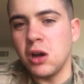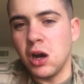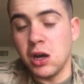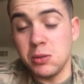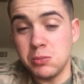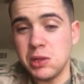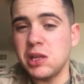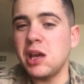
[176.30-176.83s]

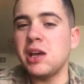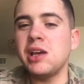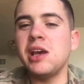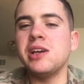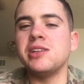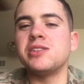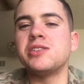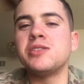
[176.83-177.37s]
on
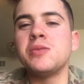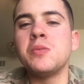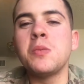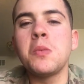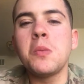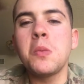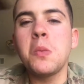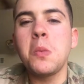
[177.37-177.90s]
BAH
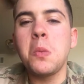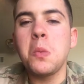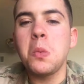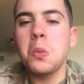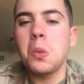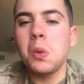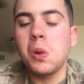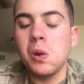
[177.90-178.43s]

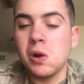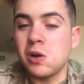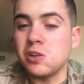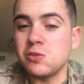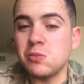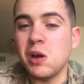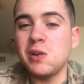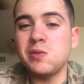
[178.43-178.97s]

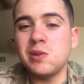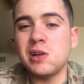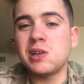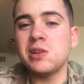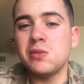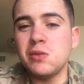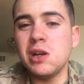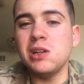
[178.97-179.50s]
because my
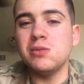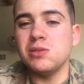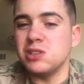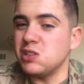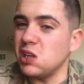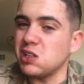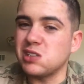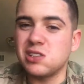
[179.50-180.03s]
fucking rent
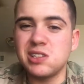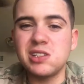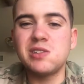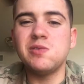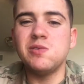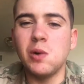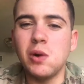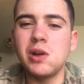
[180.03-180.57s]
was like
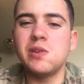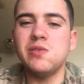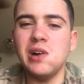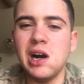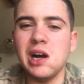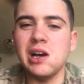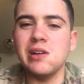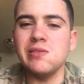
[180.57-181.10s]

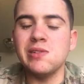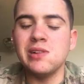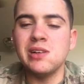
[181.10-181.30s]
$645.